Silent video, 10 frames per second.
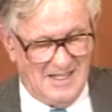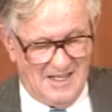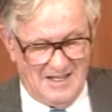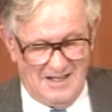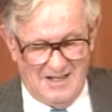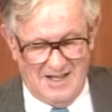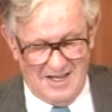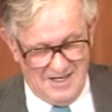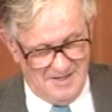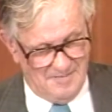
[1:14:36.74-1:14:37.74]

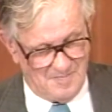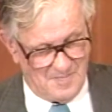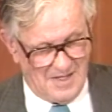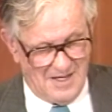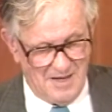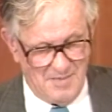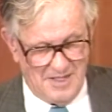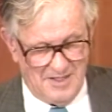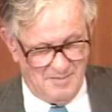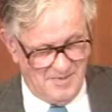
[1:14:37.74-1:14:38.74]
I
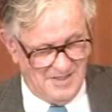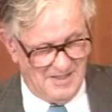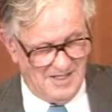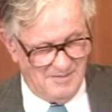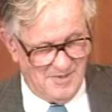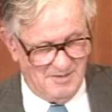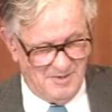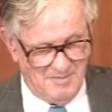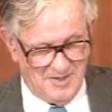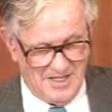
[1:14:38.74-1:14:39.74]
met him, and
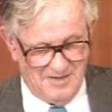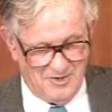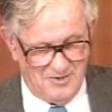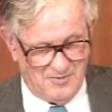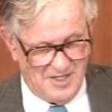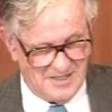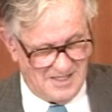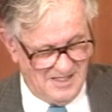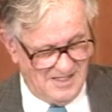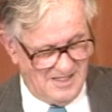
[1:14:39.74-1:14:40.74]
we became good friends.
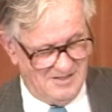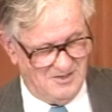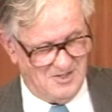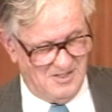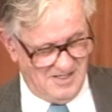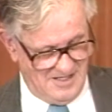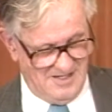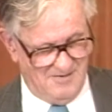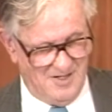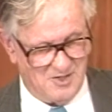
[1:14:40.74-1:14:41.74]
I used to
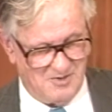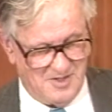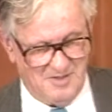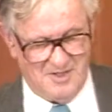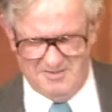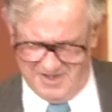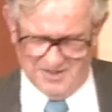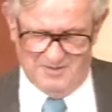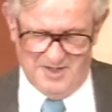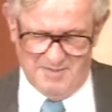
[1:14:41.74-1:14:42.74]
have lunch with him, have
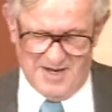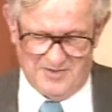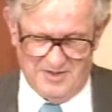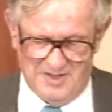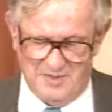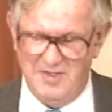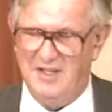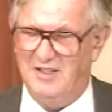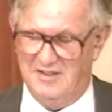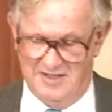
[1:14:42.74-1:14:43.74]
dinner with him after these
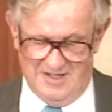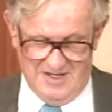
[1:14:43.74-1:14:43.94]
meetings.